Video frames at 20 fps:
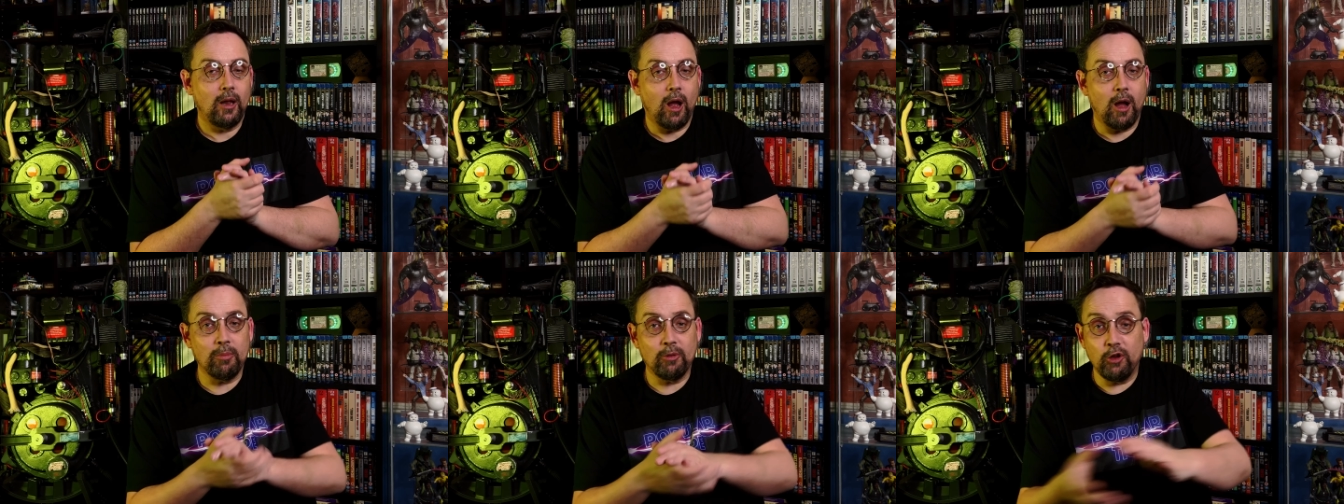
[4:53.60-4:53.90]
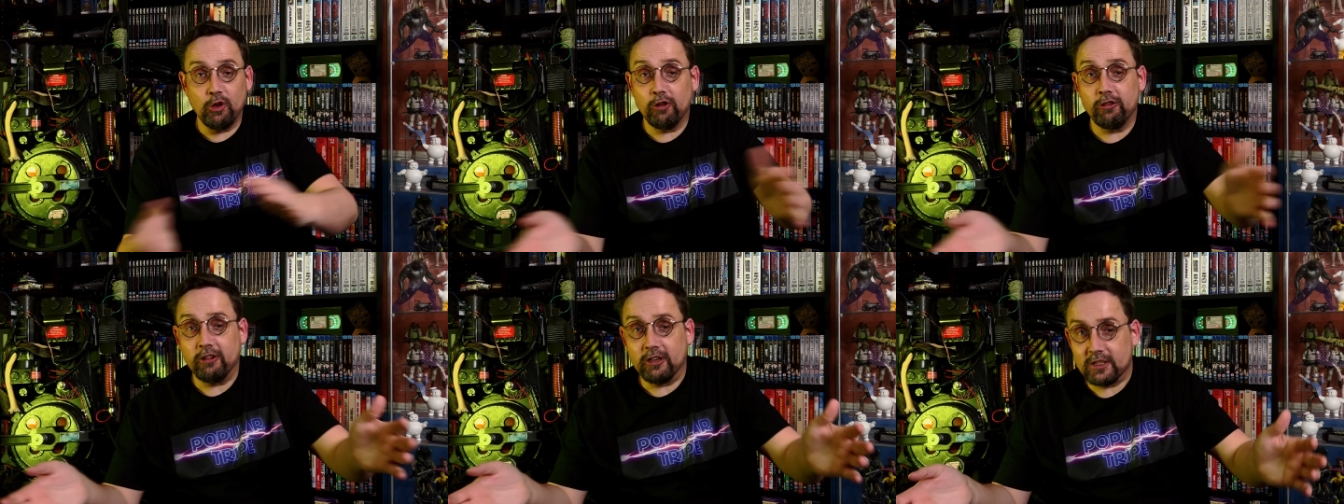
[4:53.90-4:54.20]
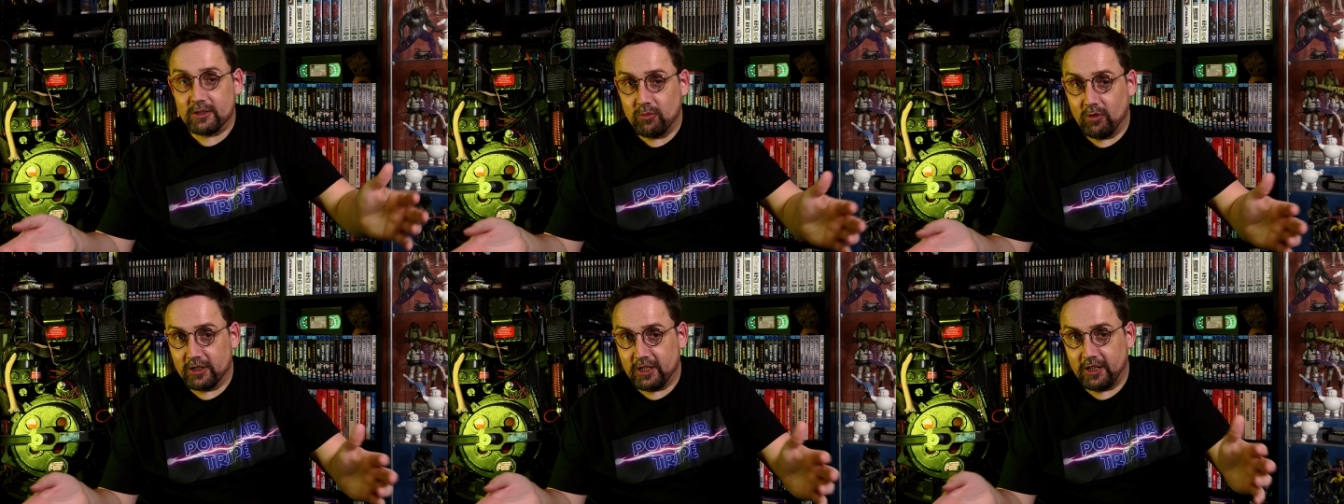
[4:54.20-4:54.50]
I'm
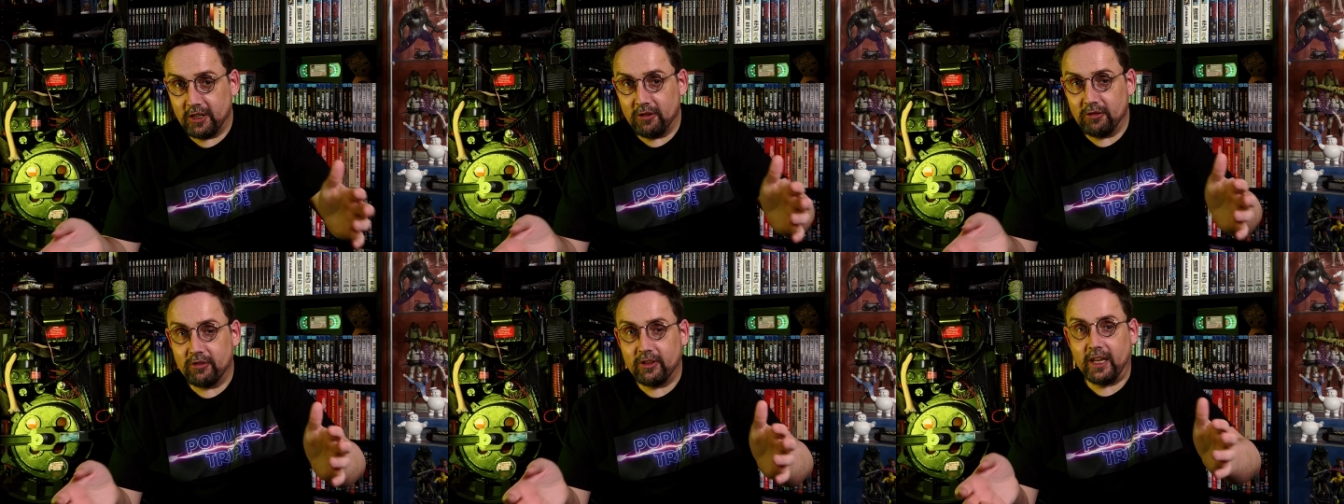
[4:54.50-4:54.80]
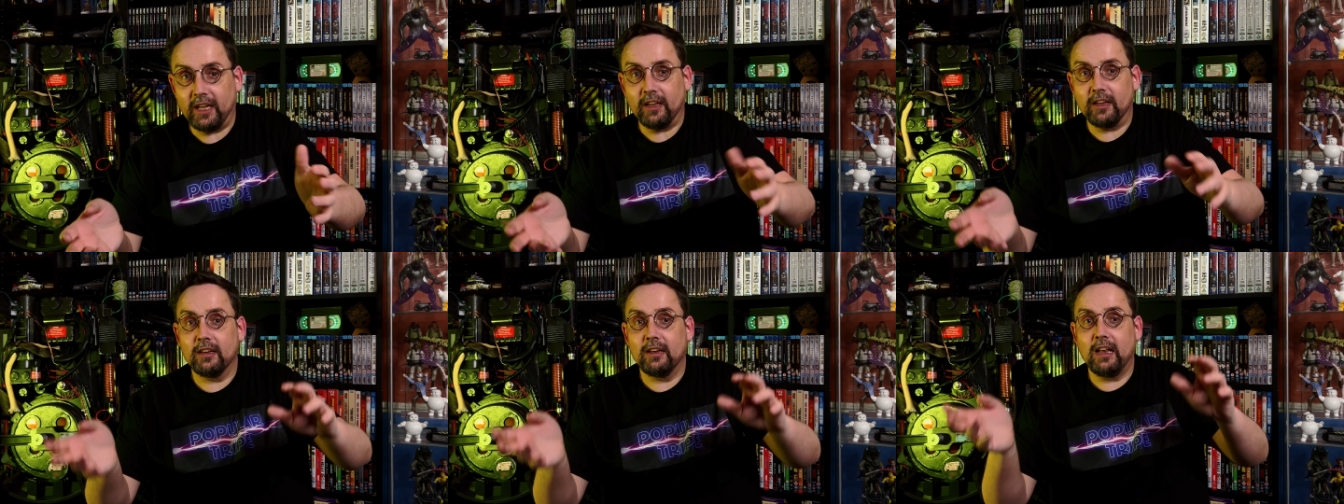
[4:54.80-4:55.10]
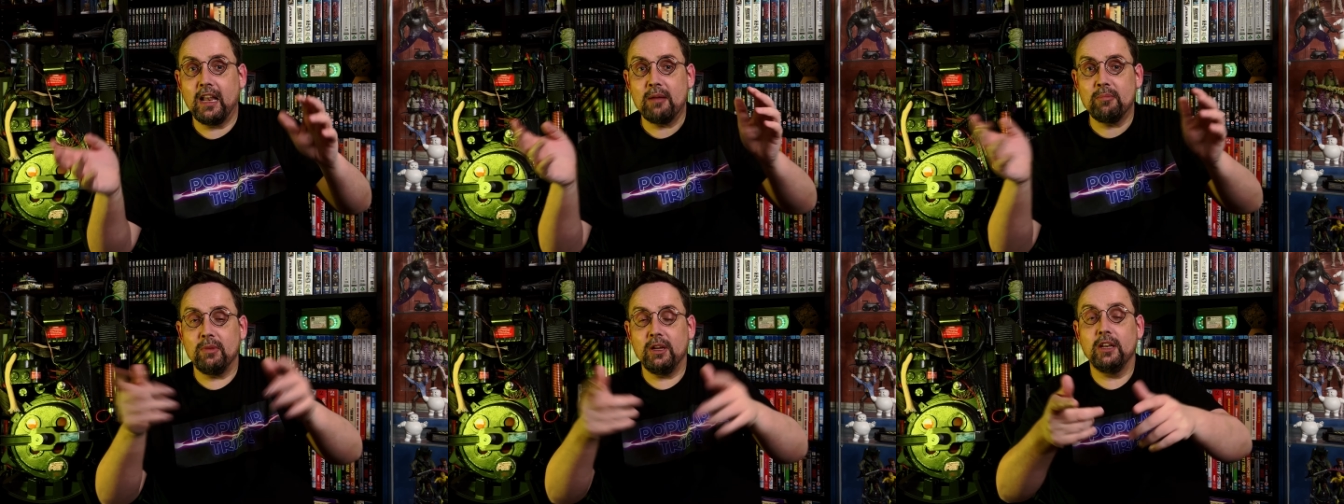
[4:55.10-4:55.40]
curious, what did you think?
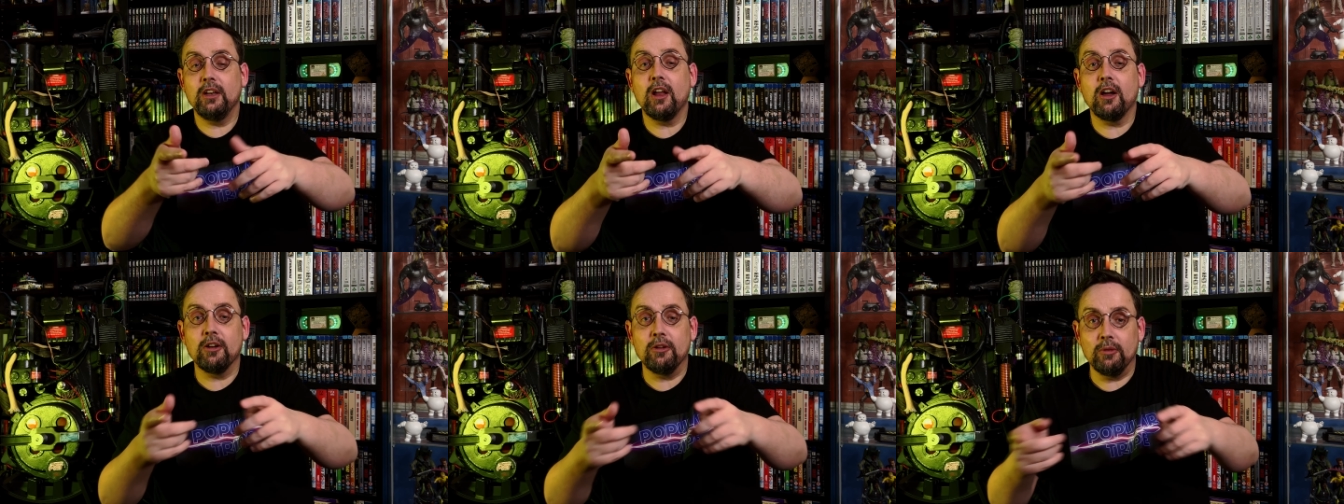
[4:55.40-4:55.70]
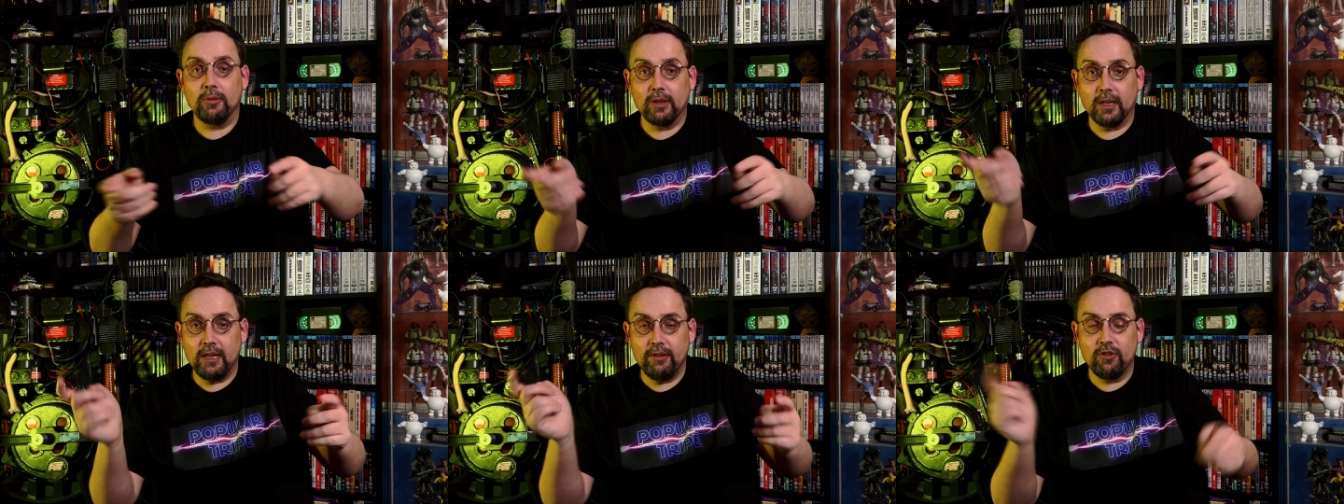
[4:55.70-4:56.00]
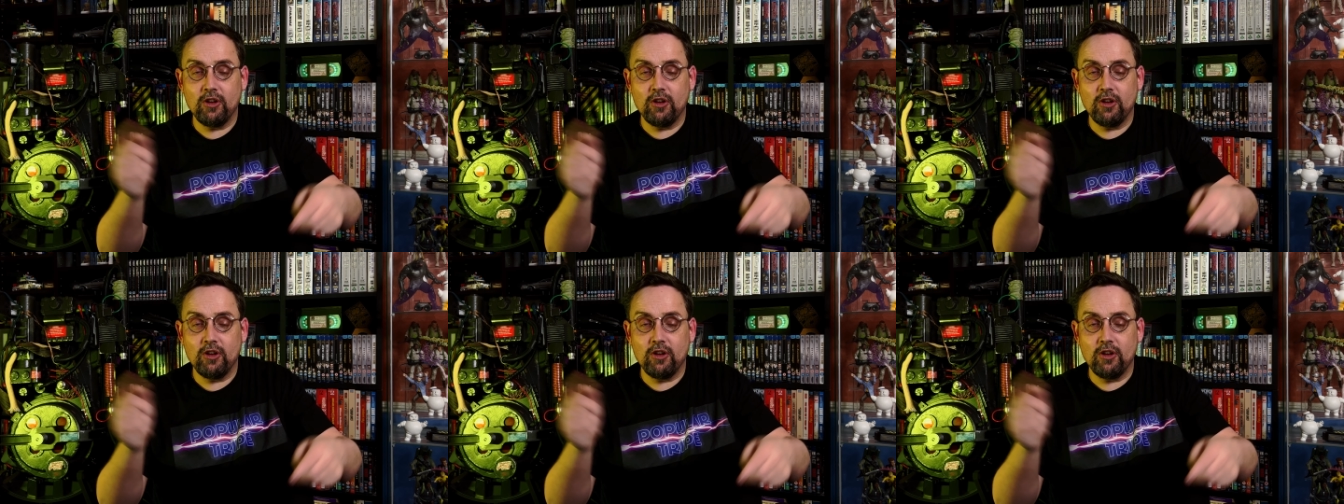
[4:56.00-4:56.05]
Let me know. Leave